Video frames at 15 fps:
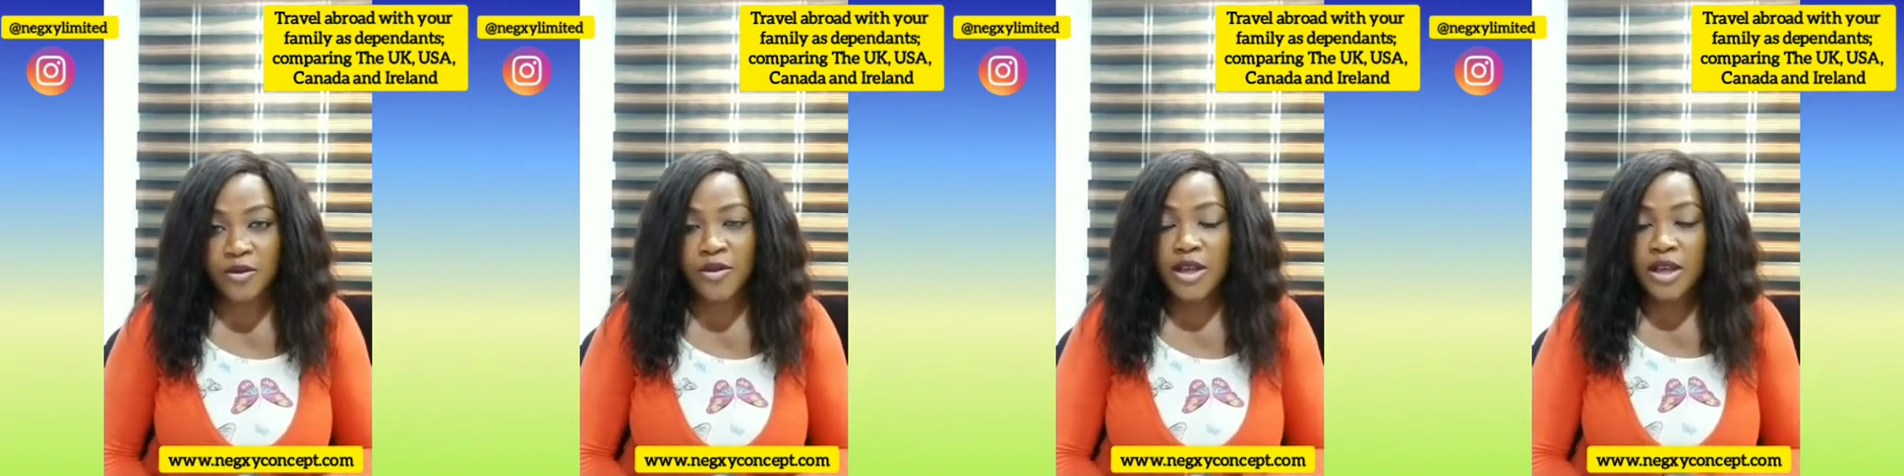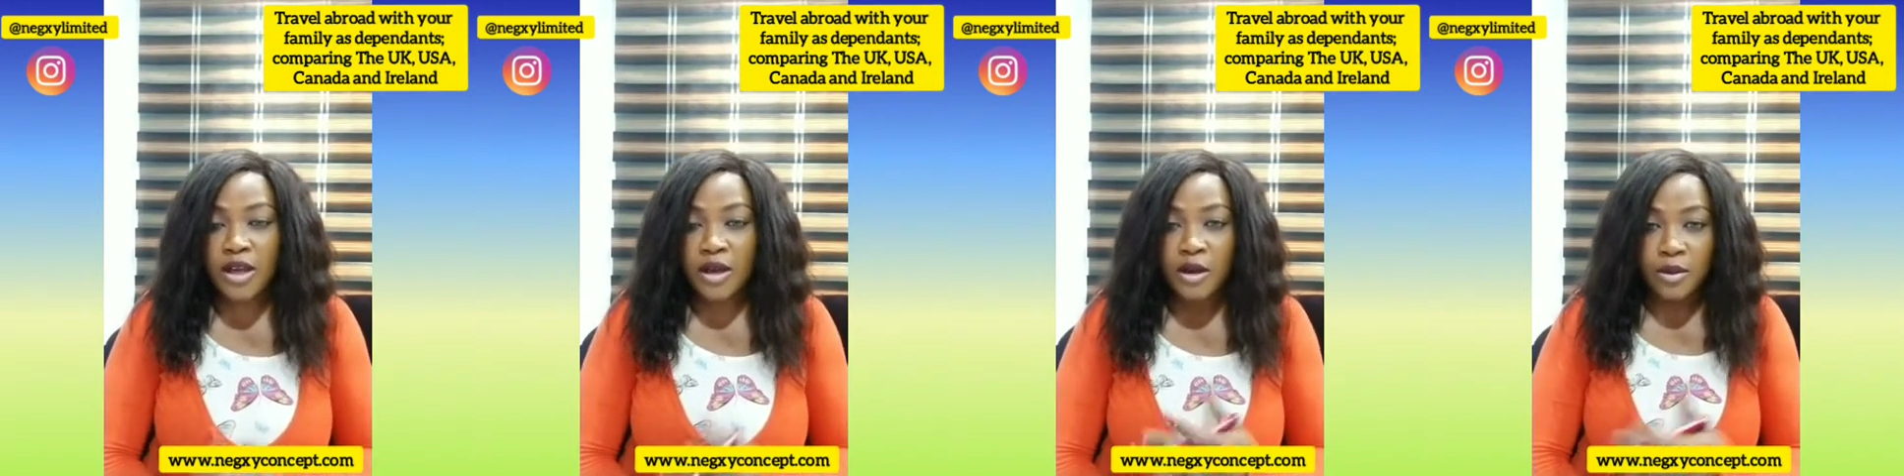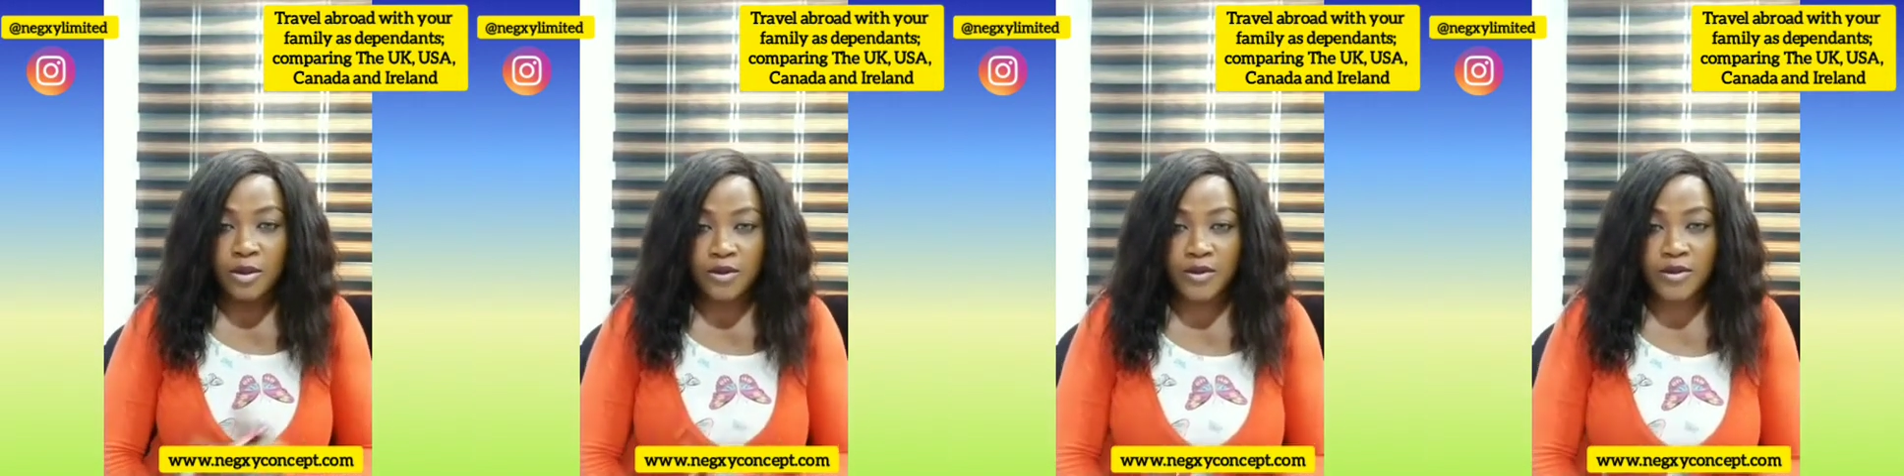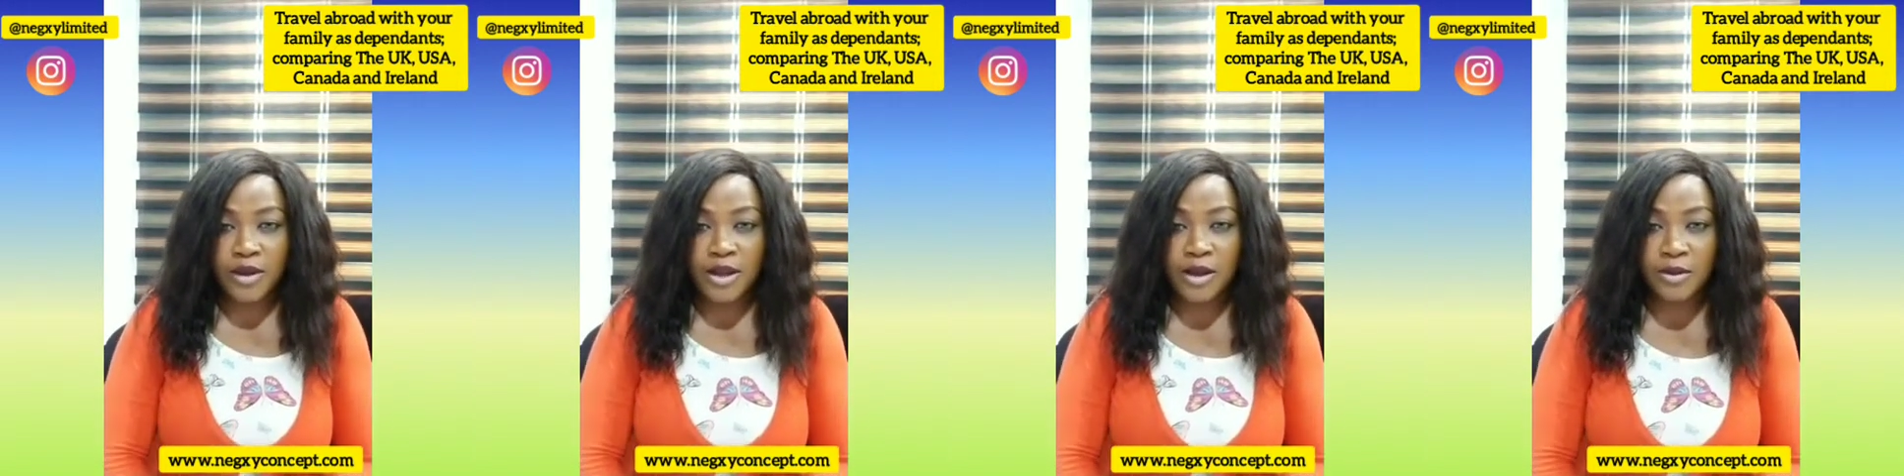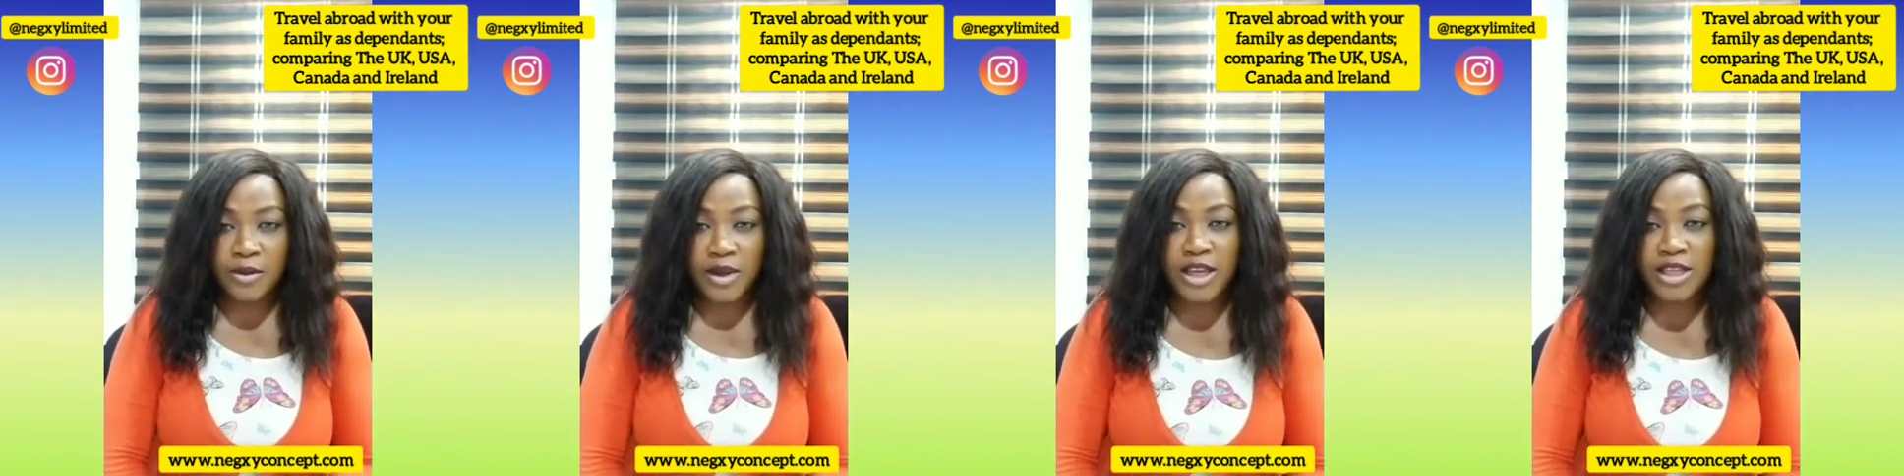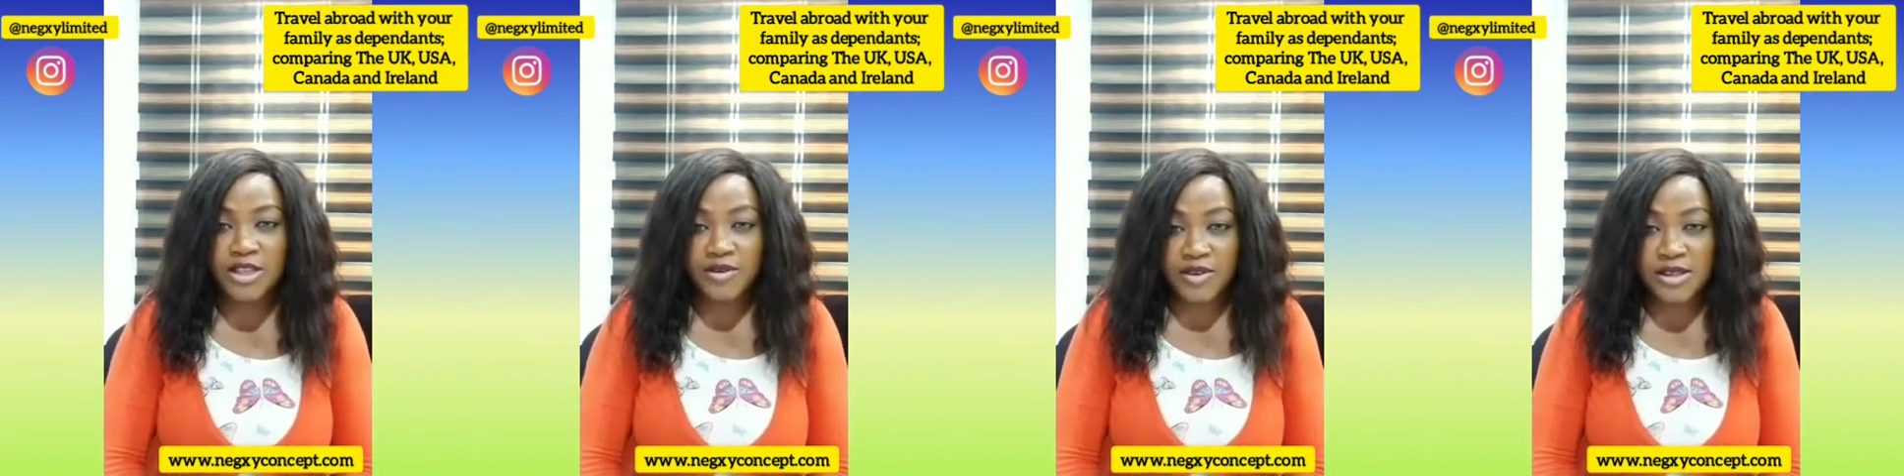of
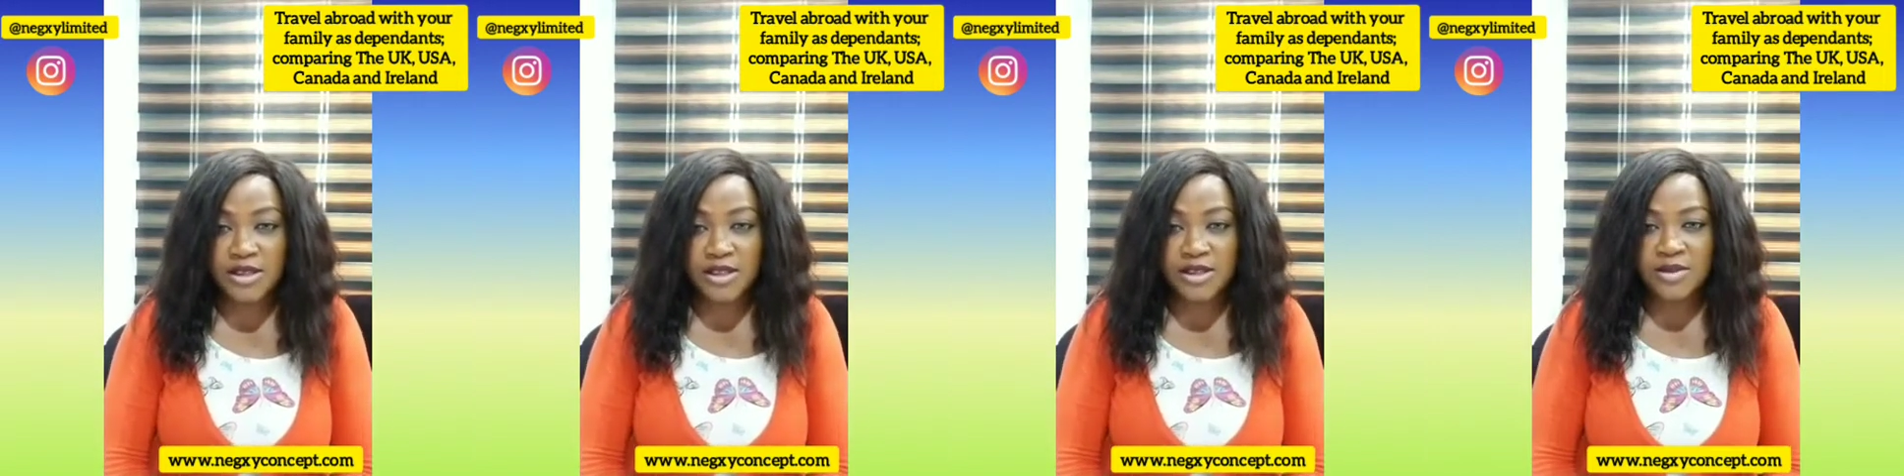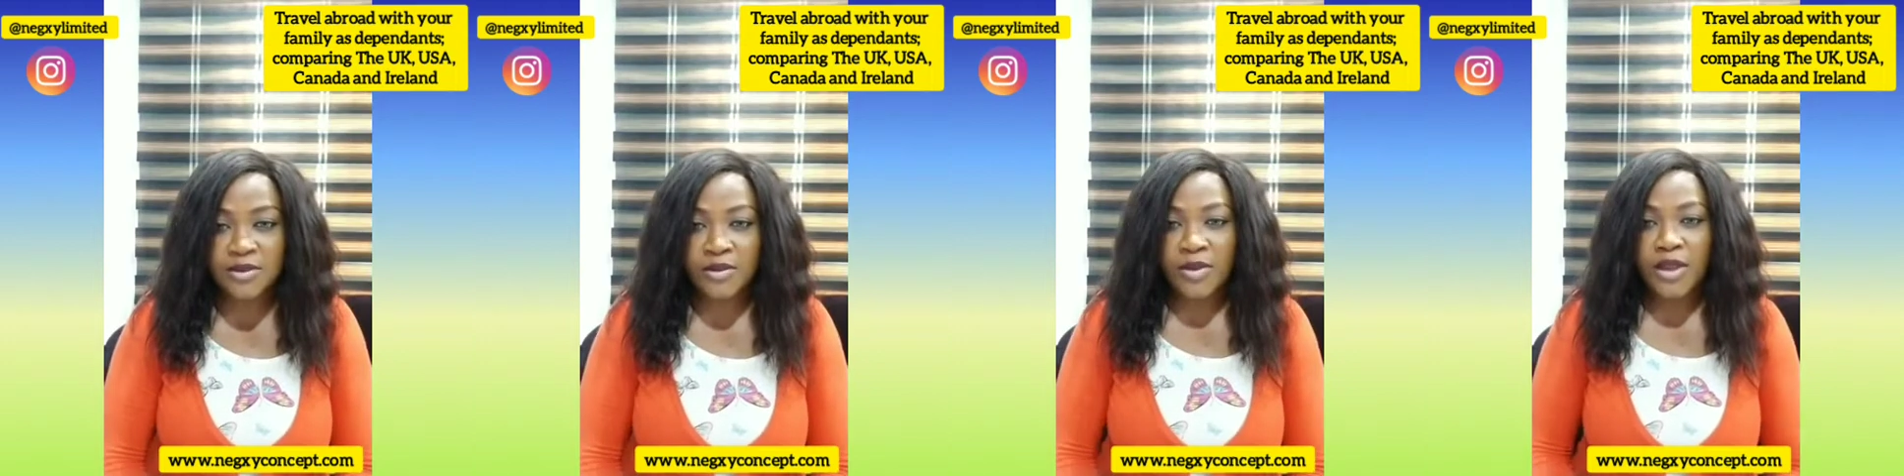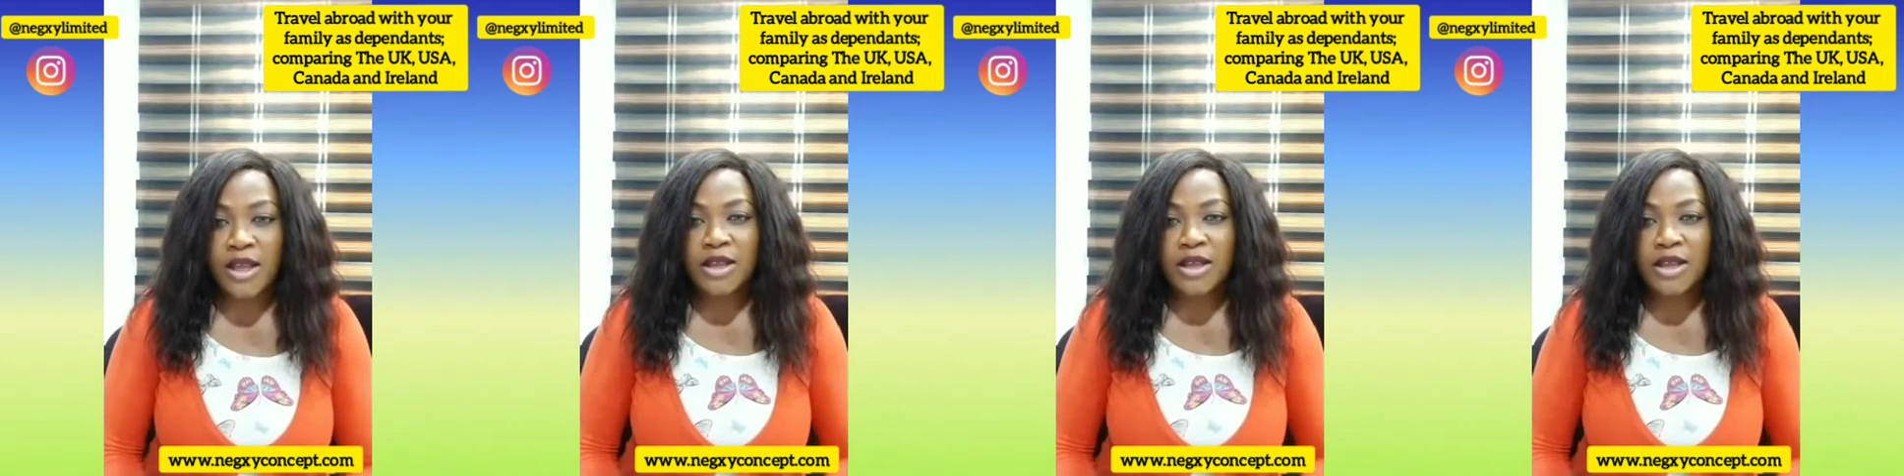H visas.